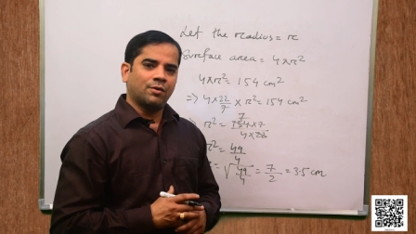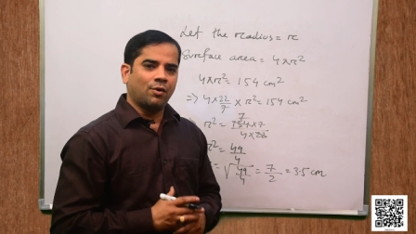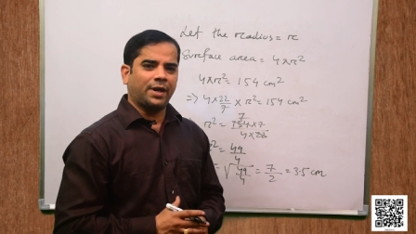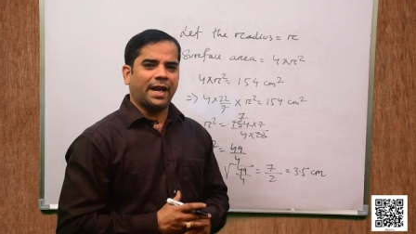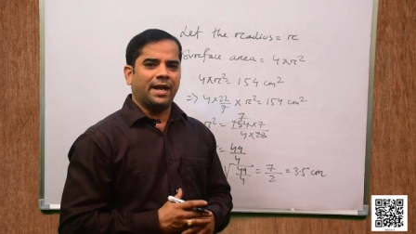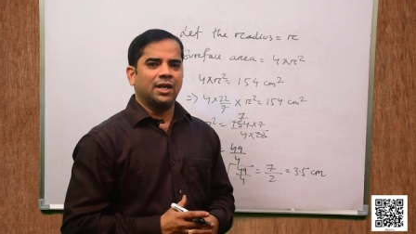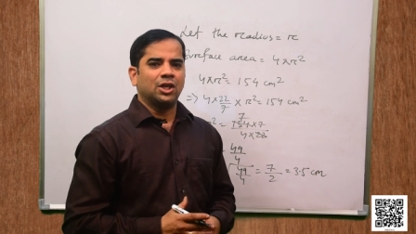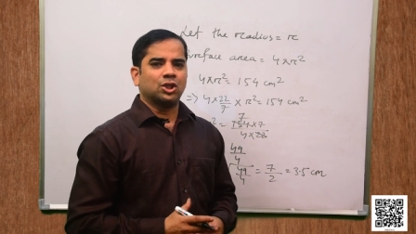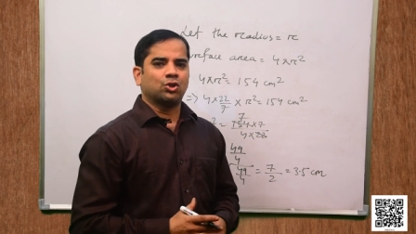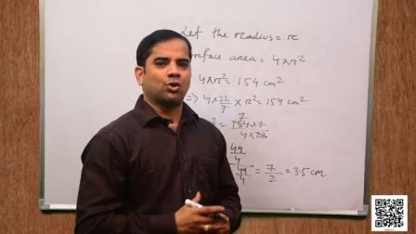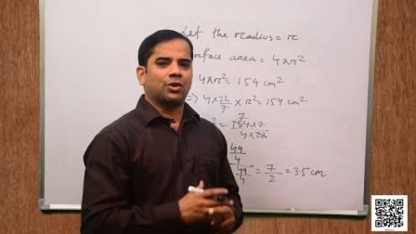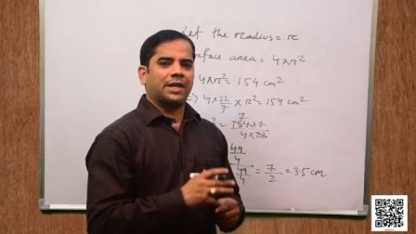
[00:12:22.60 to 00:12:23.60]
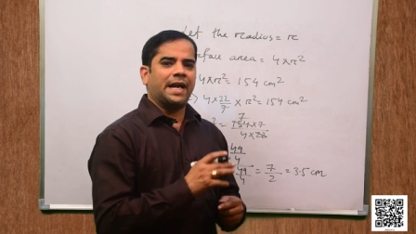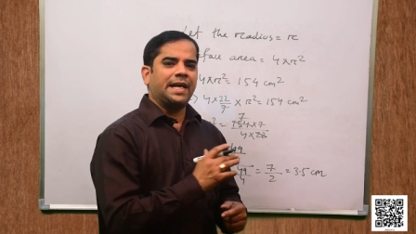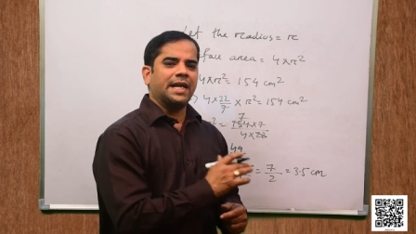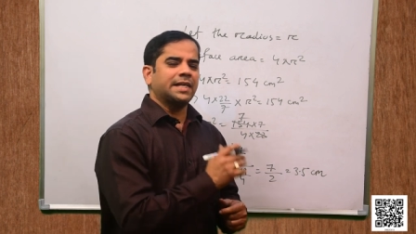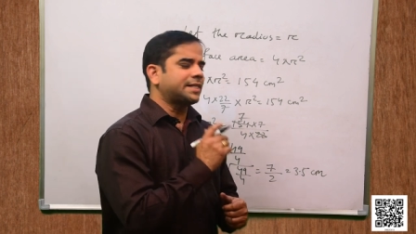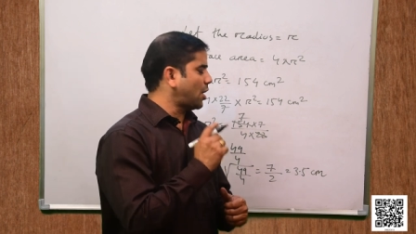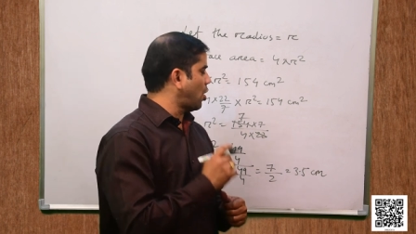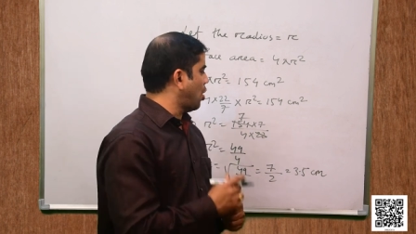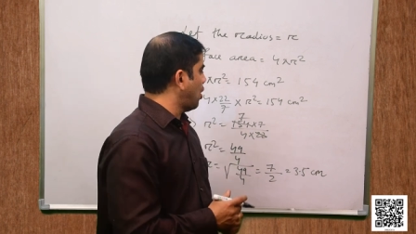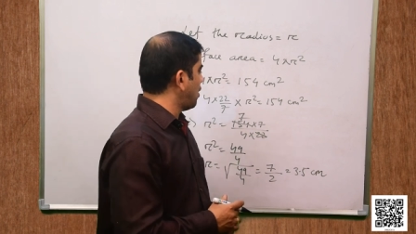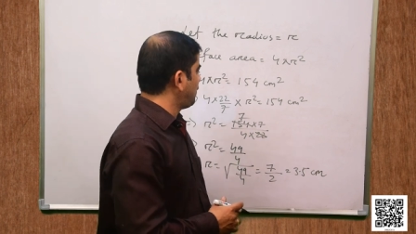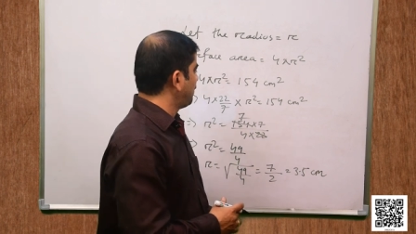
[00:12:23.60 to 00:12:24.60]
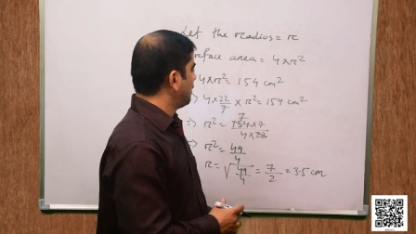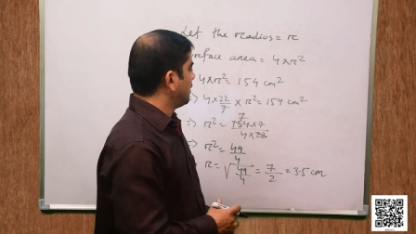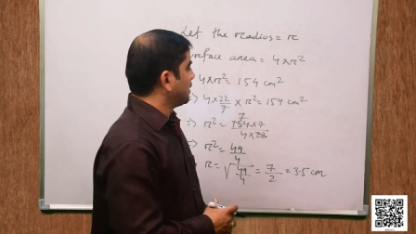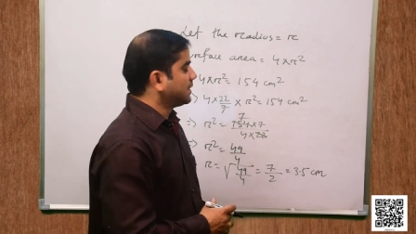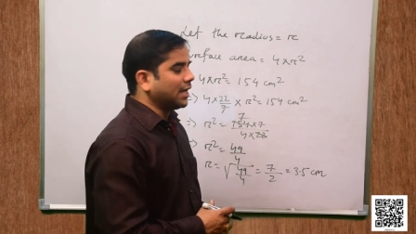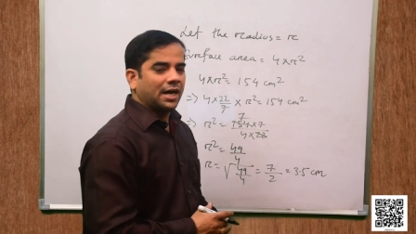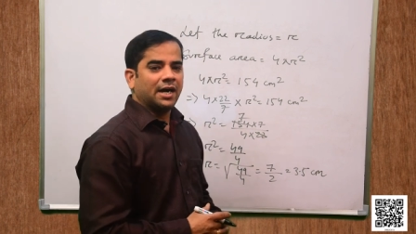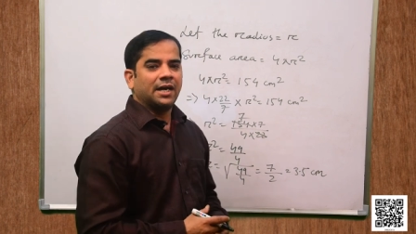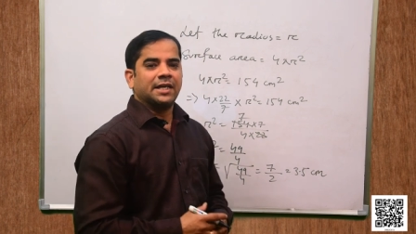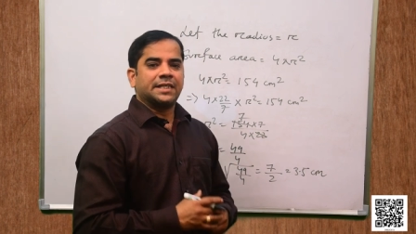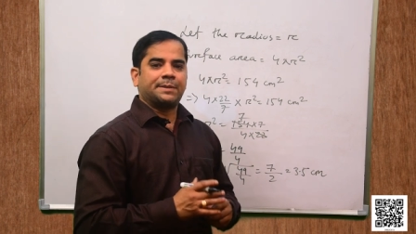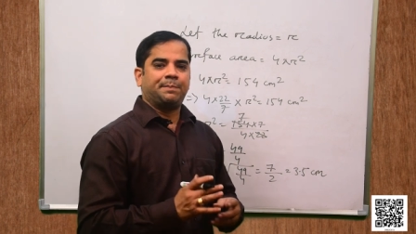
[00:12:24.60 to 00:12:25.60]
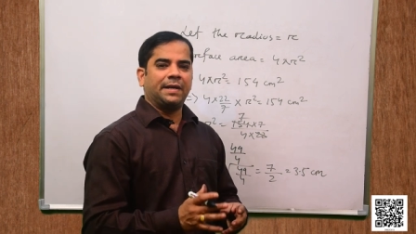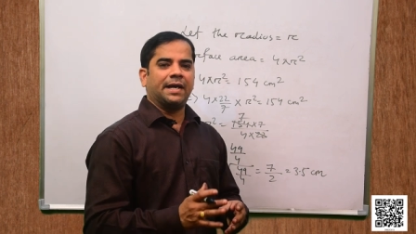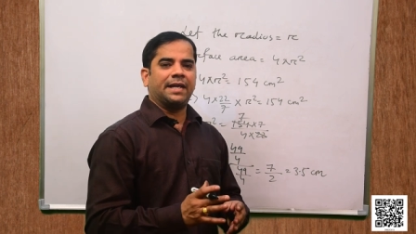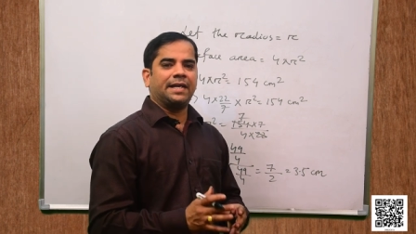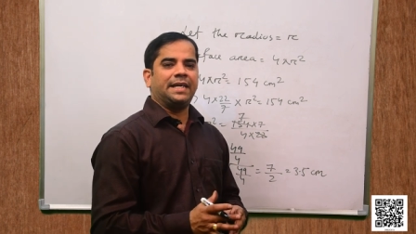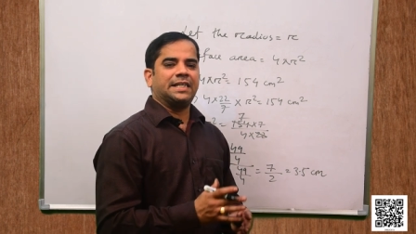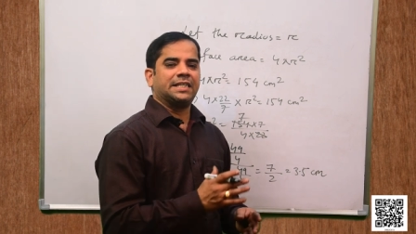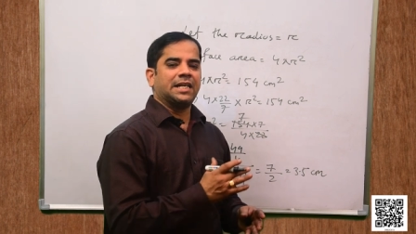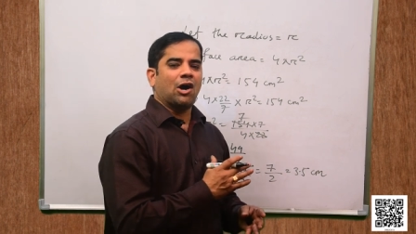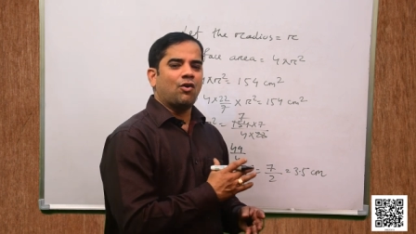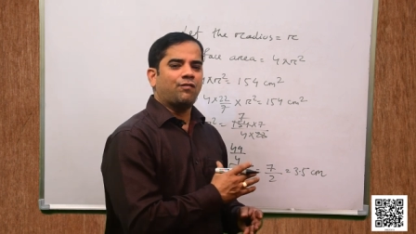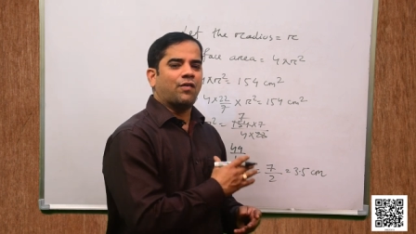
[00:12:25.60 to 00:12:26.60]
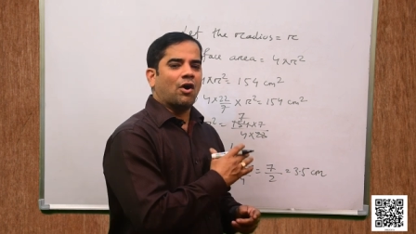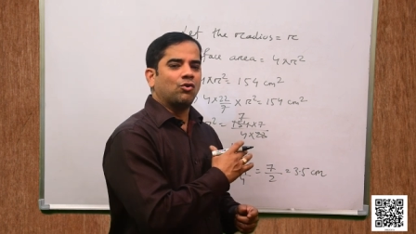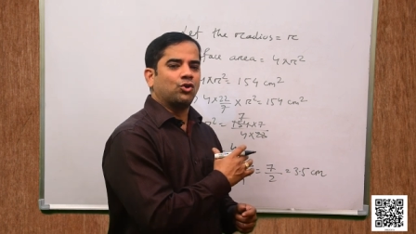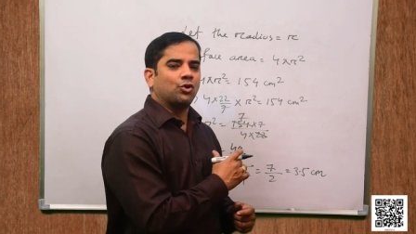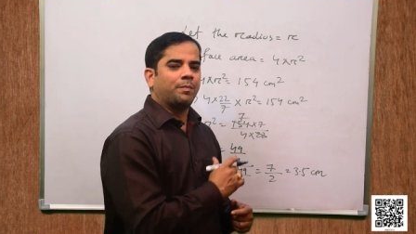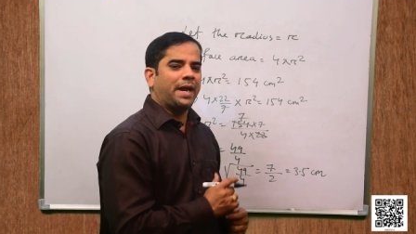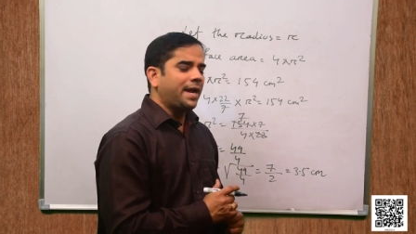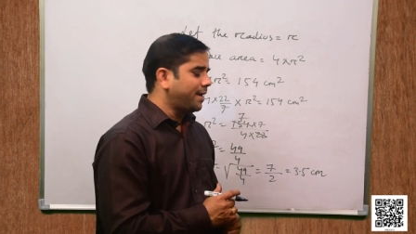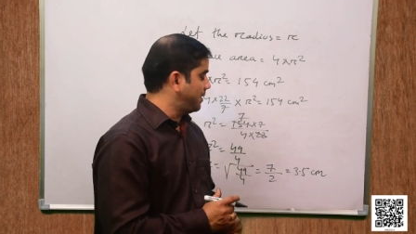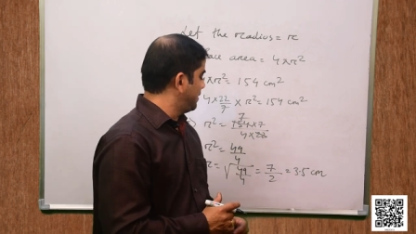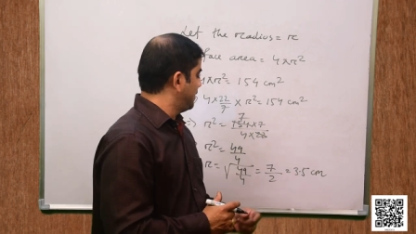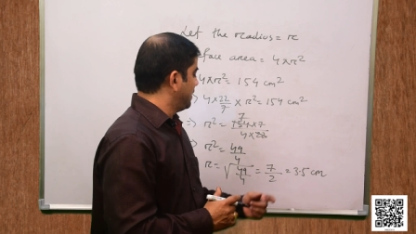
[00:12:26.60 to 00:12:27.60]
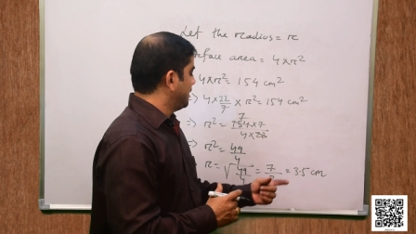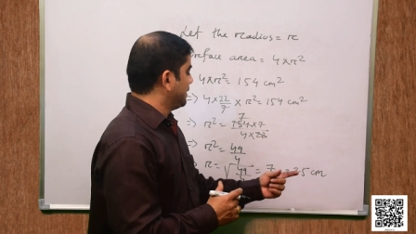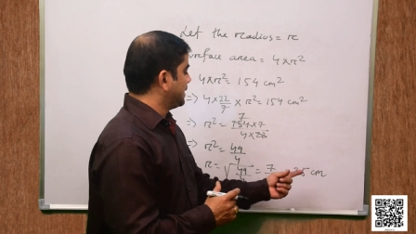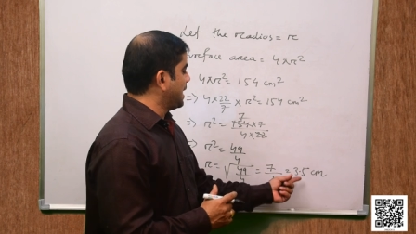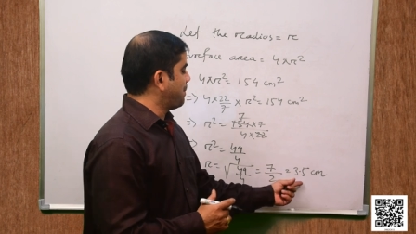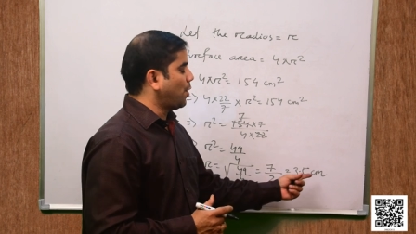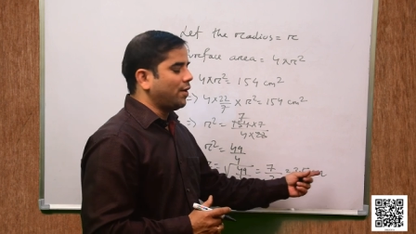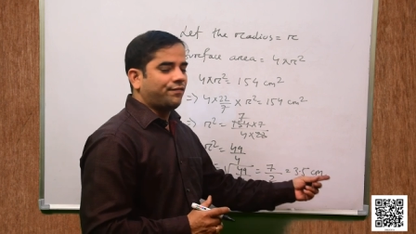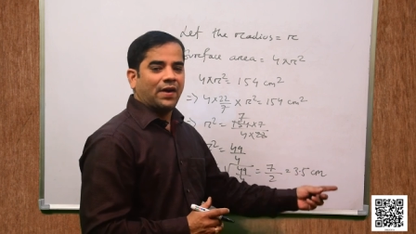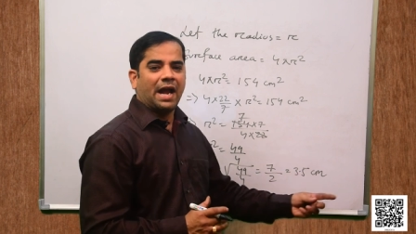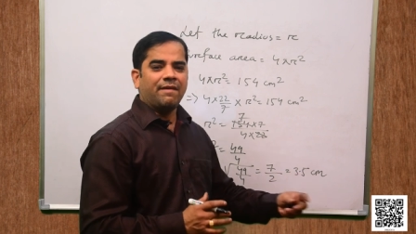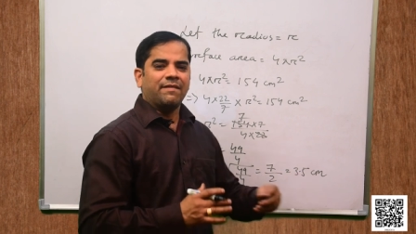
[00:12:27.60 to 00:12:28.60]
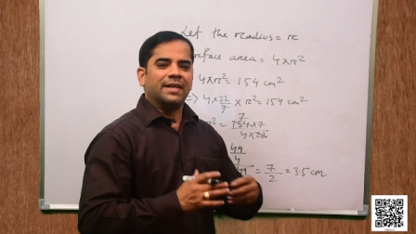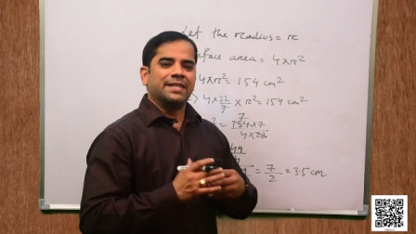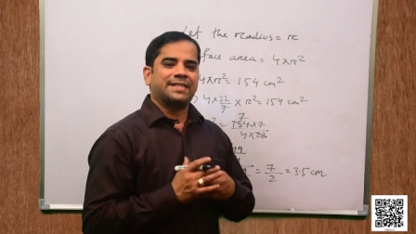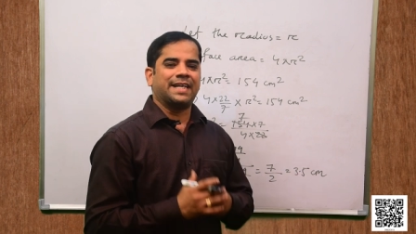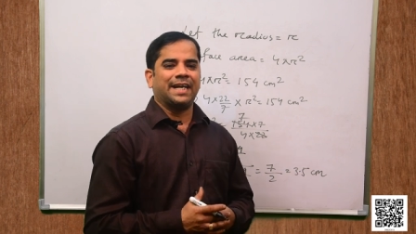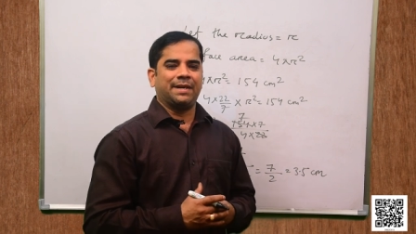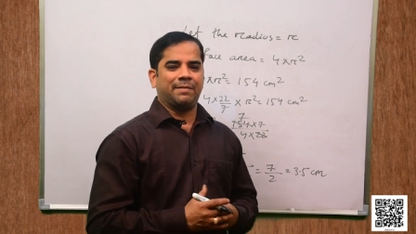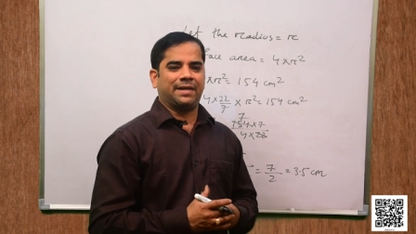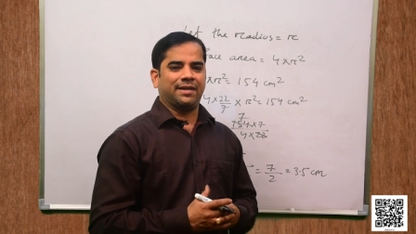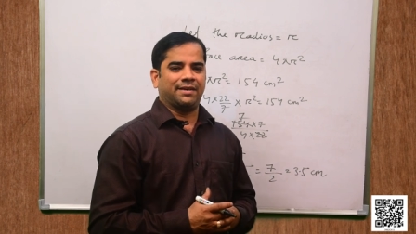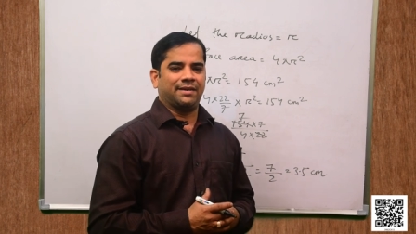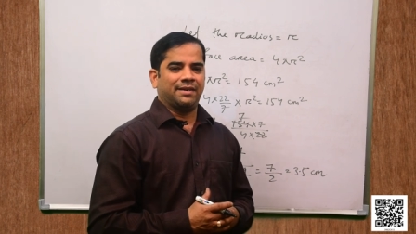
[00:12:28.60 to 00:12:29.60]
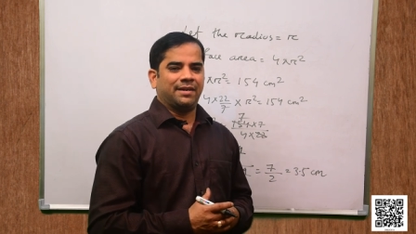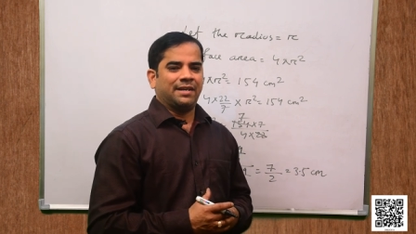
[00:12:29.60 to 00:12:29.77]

Okay, so radius of the sphere is now found to be 3.5 centimeter.